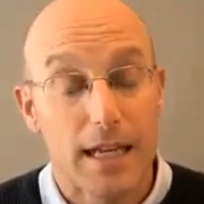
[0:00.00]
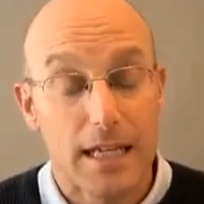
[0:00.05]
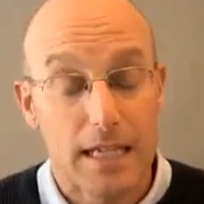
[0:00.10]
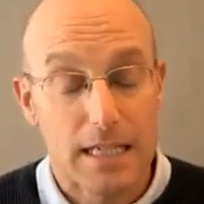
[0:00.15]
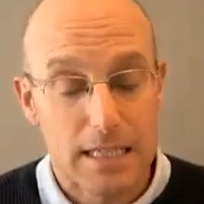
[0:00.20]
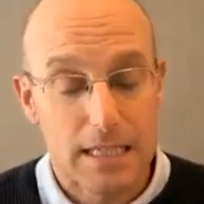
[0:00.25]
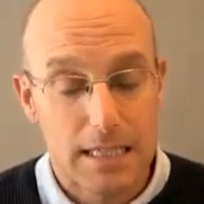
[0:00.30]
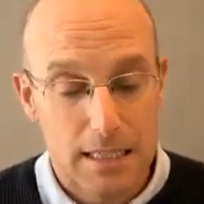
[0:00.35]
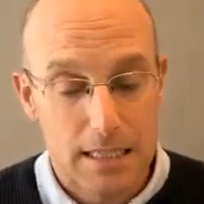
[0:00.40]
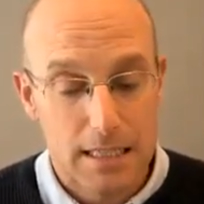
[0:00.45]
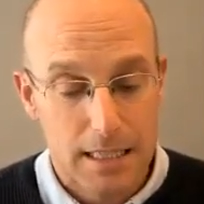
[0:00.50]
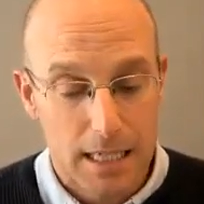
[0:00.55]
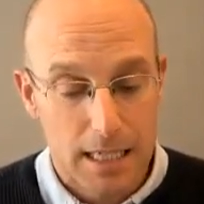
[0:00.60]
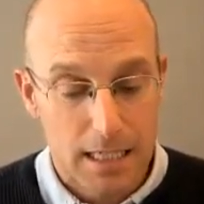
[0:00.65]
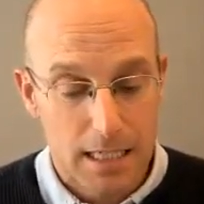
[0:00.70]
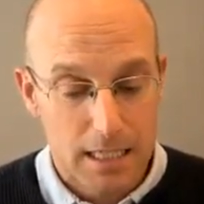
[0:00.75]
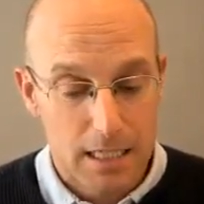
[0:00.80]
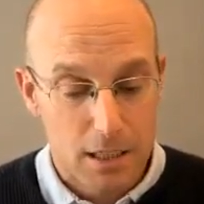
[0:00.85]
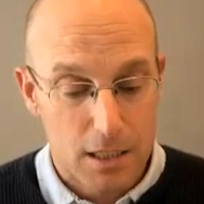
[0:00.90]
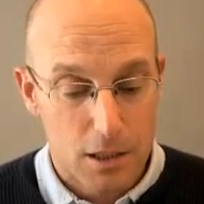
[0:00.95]
that is
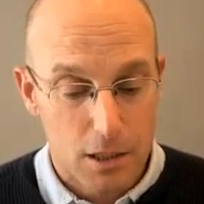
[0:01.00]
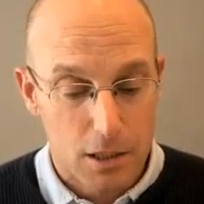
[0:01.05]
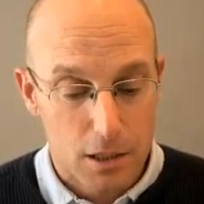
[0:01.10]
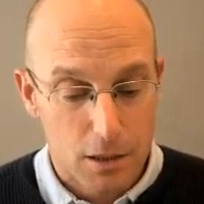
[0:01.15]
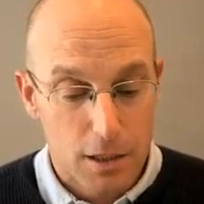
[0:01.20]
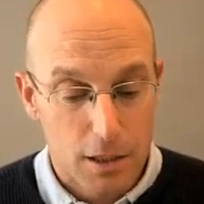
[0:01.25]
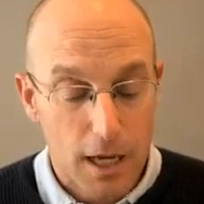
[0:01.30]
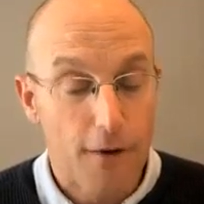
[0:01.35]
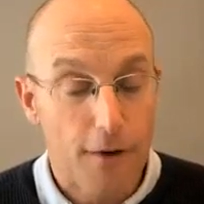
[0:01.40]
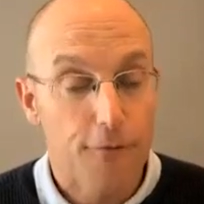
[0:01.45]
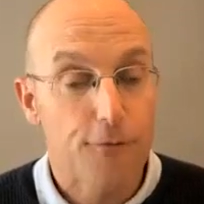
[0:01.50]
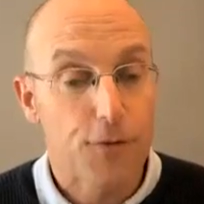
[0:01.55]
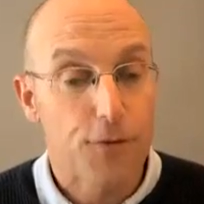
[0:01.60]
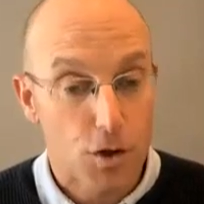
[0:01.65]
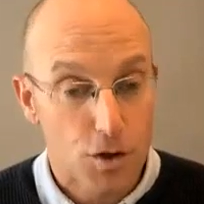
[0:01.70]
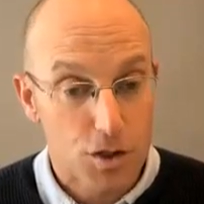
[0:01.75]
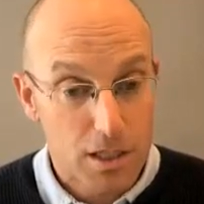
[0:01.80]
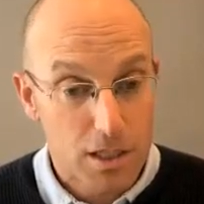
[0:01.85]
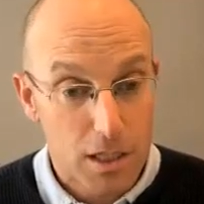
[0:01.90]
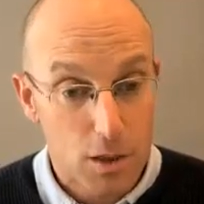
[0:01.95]
that is
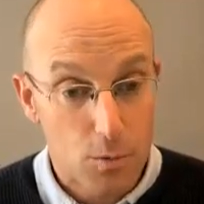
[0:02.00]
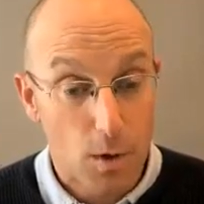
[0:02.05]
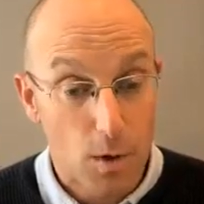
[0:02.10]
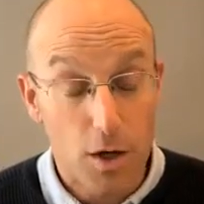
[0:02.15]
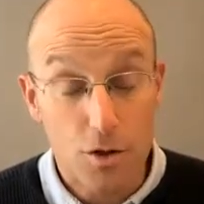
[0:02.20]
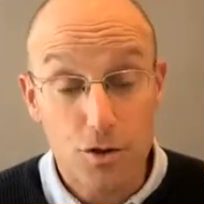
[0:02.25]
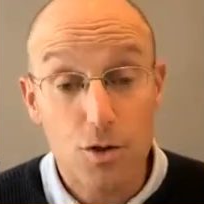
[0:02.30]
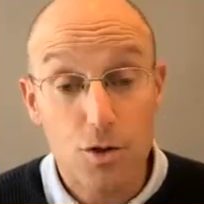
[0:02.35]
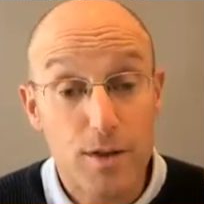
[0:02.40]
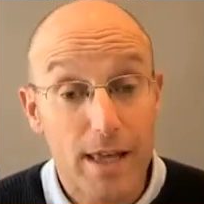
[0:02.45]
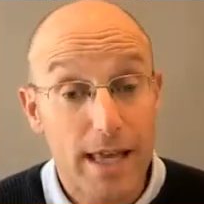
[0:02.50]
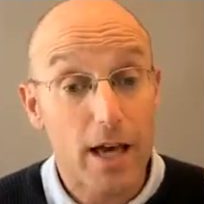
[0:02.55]
not functioning well.